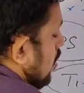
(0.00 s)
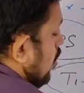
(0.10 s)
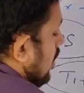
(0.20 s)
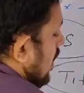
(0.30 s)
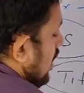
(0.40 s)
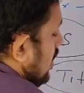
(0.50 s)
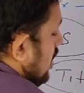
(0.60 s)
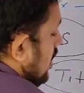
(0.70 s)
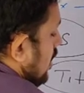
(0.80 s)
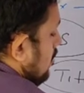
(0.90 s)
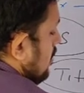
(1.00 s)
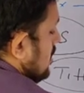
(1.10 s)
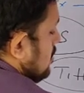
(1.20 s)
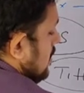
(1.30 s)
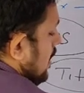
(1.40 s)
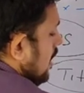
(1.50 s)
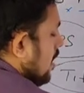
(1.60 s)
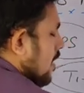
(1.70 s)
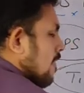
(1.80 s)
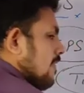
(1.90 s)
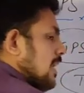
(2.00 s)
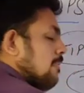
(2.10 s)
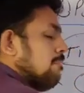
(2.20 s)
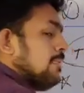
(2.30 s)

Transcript: Okay, it must be very